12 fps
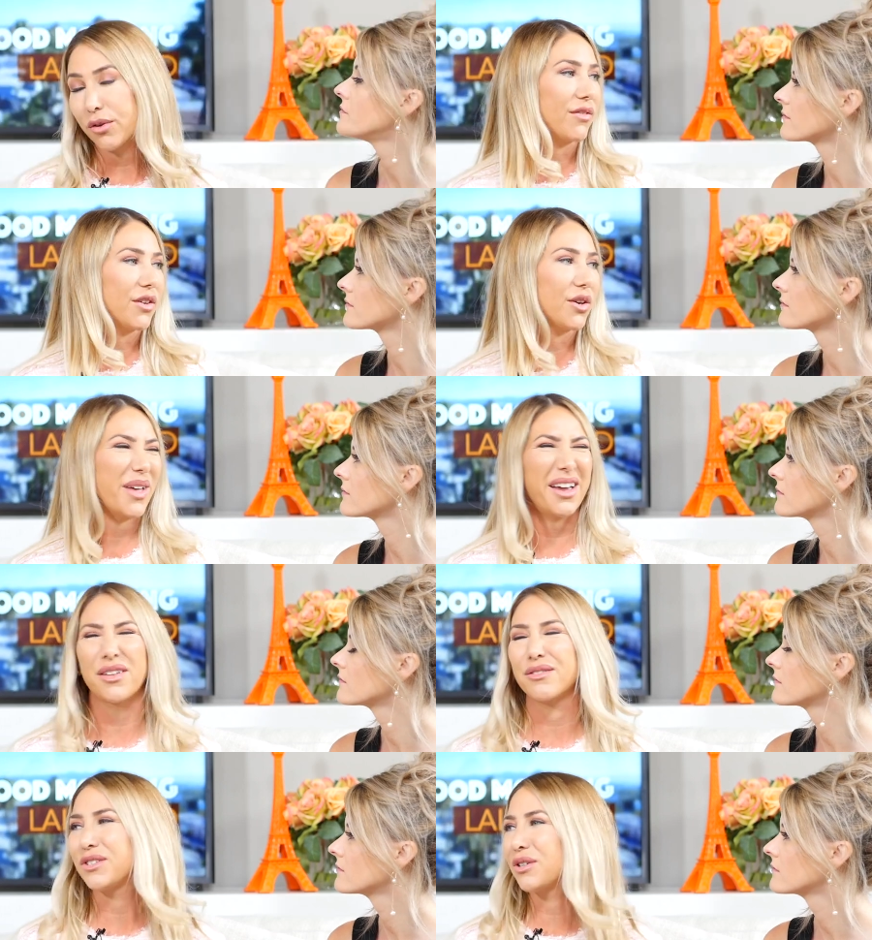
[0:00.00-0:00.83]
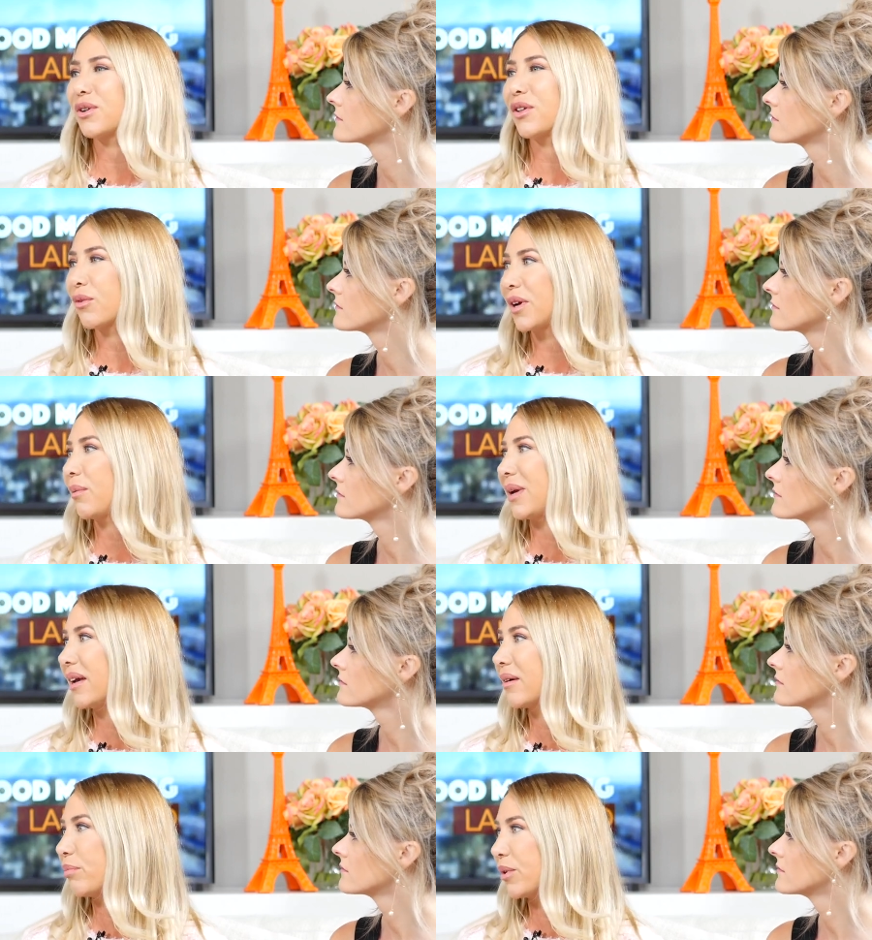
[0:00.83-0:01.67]
Speaker 1: will give you like a two to three
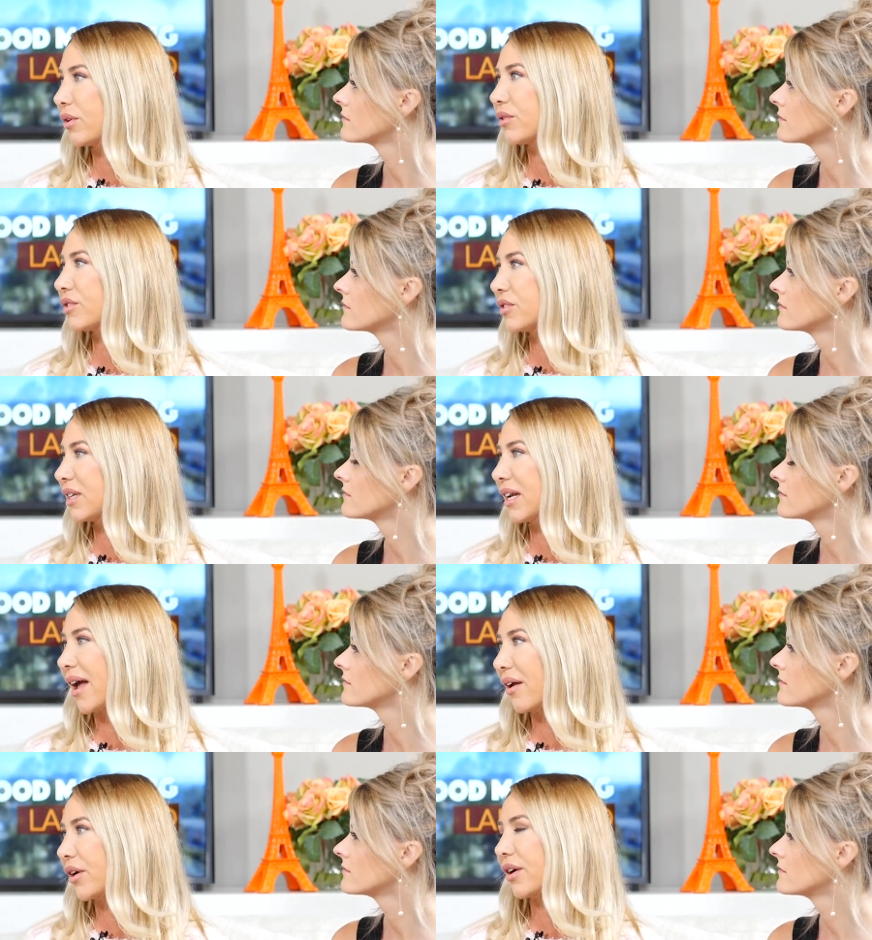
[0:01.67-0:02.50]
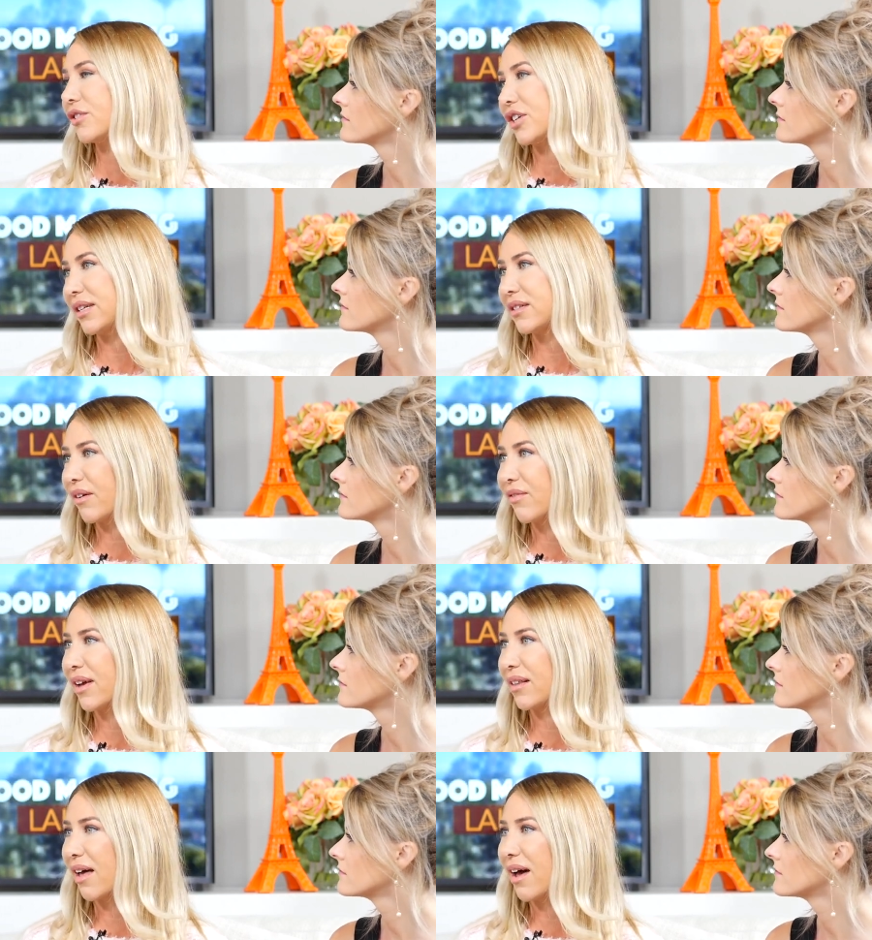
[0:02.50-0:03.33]
week boost in energy, stuff
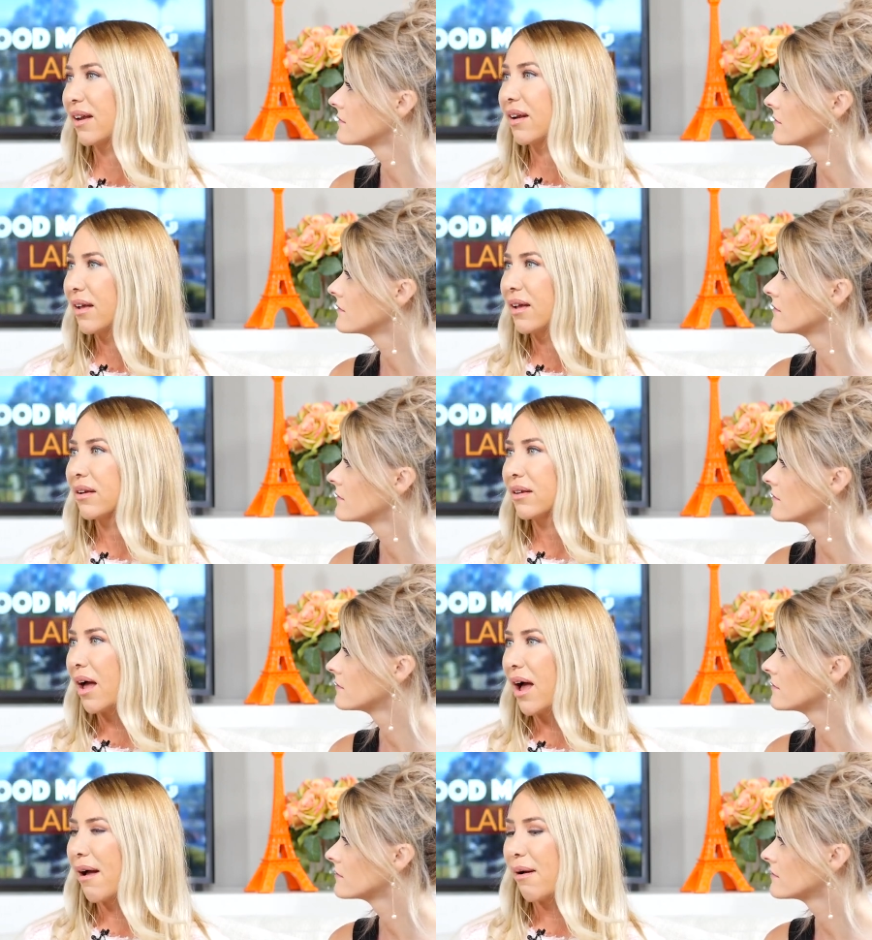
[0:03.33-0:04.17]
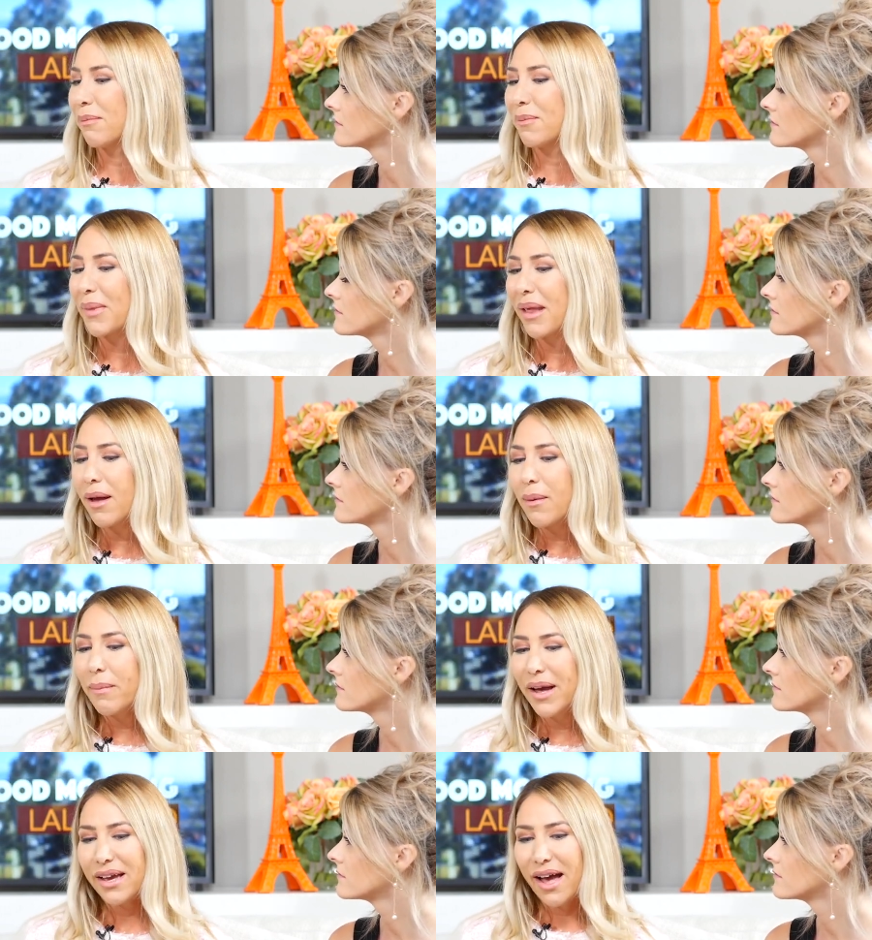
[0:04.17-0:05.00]
like that. Mm. Um,
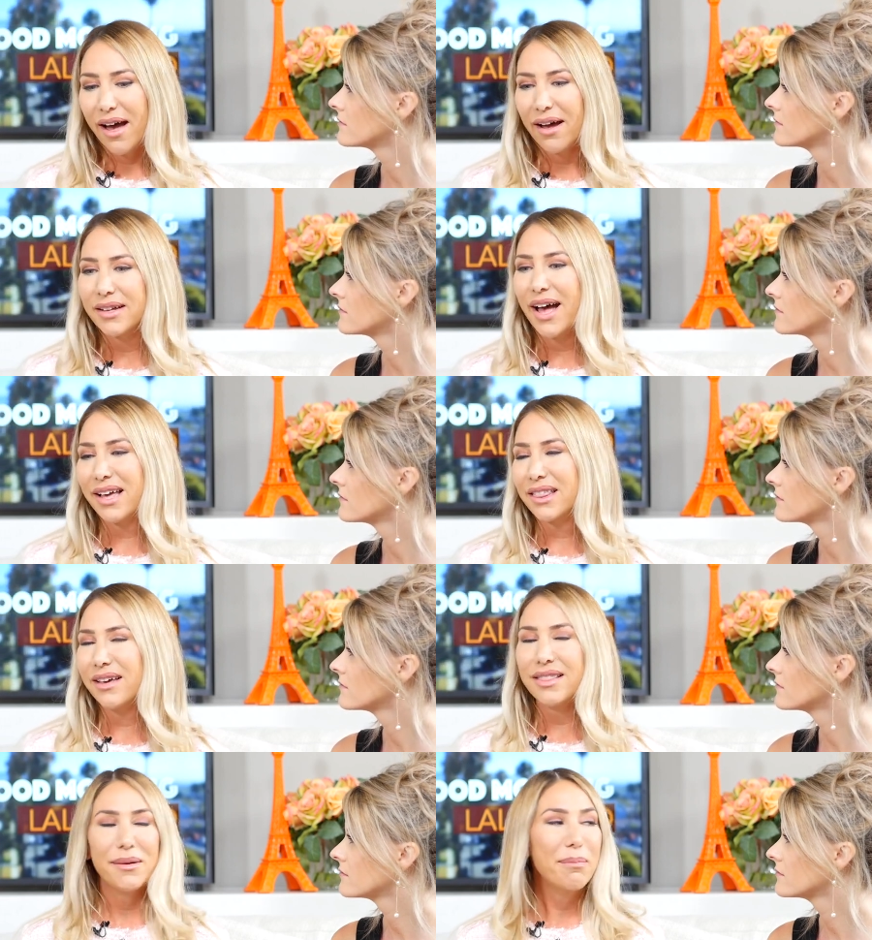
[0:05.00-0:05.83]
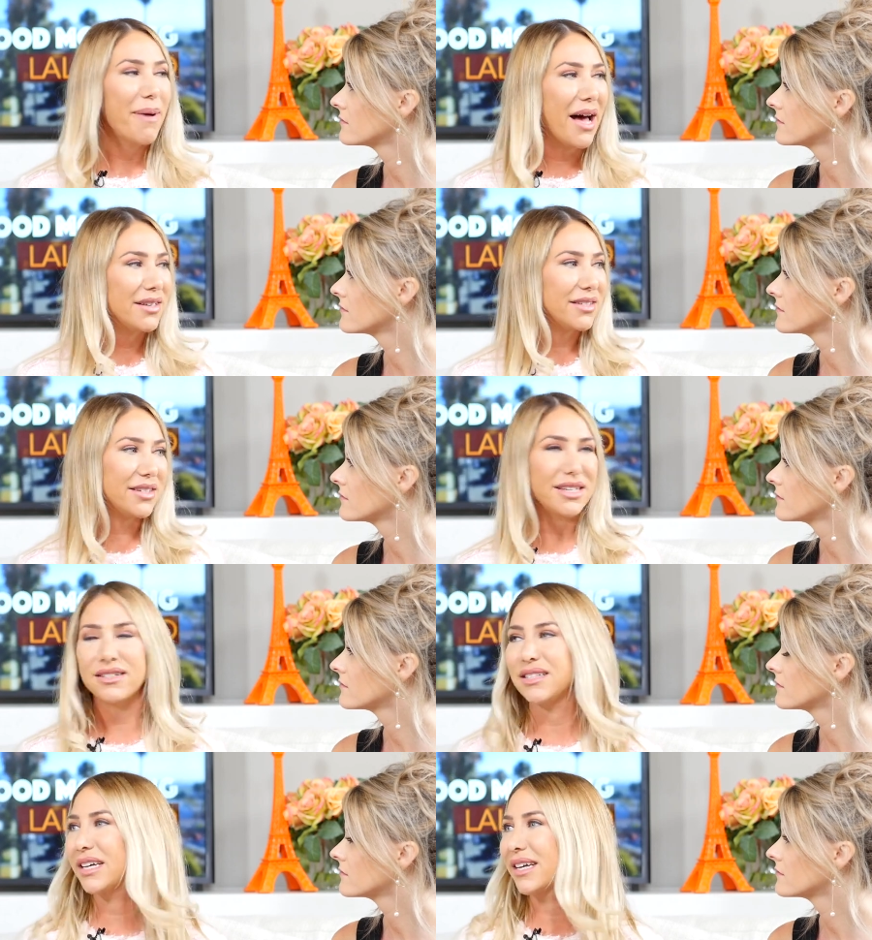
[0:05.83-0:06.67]
but yeah, I think the best,
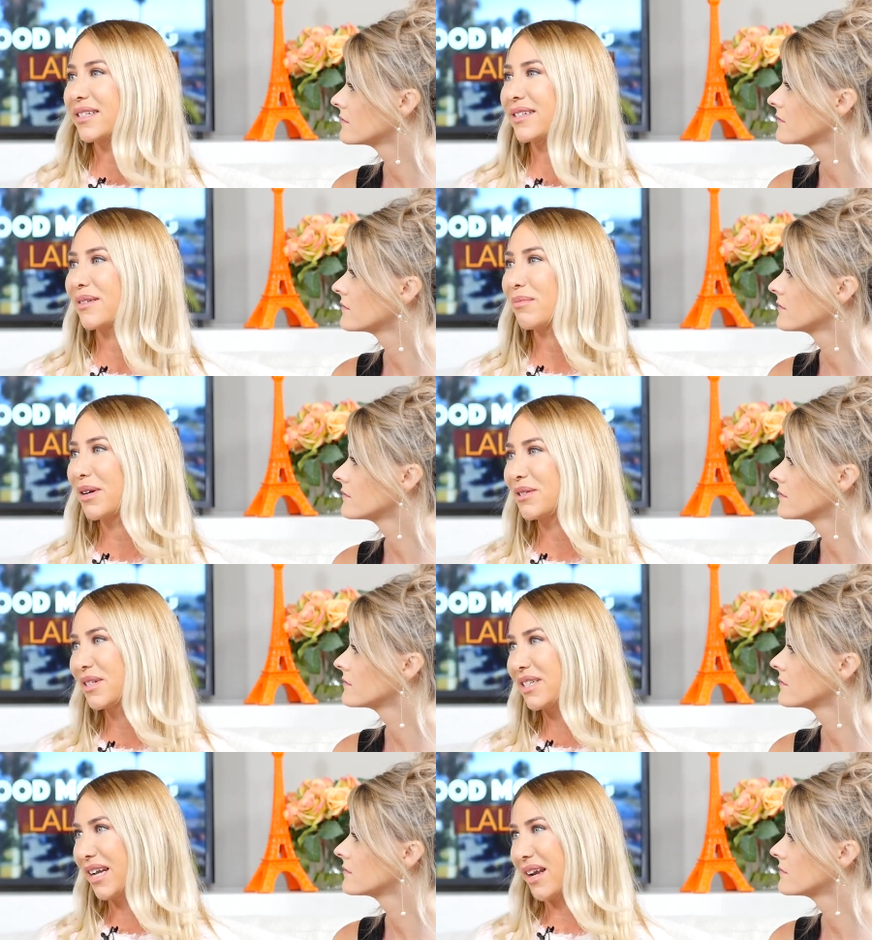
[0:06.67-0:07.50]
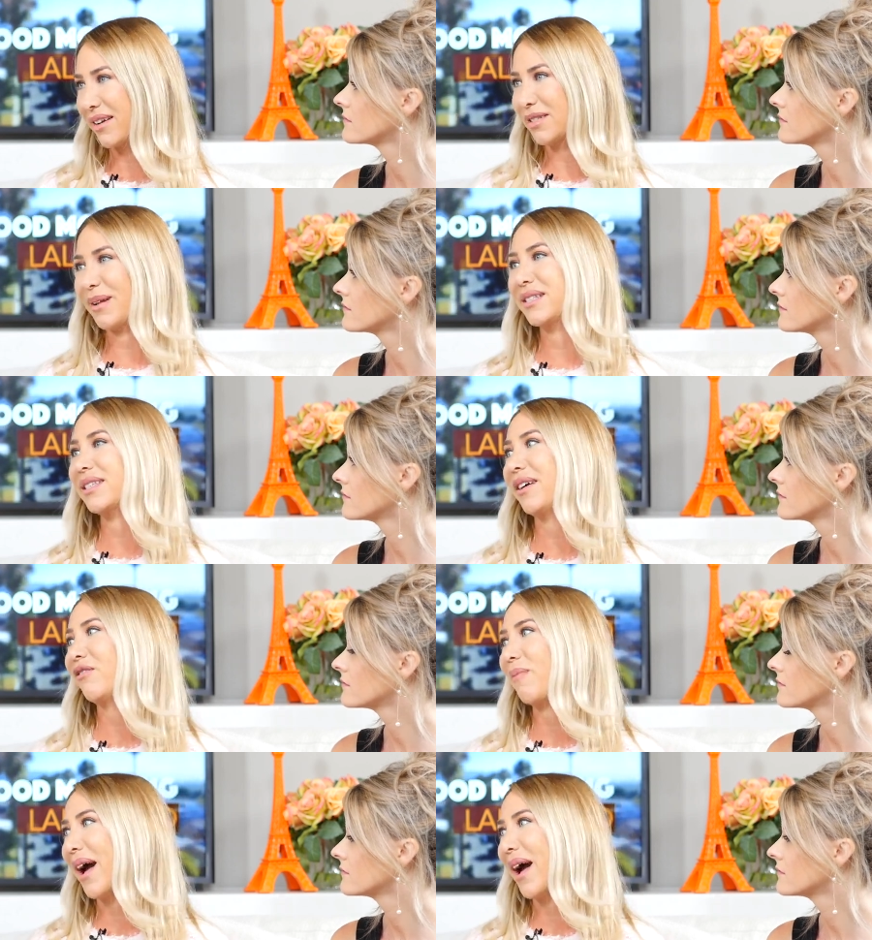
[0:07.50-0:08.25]
easiest, most inexpensive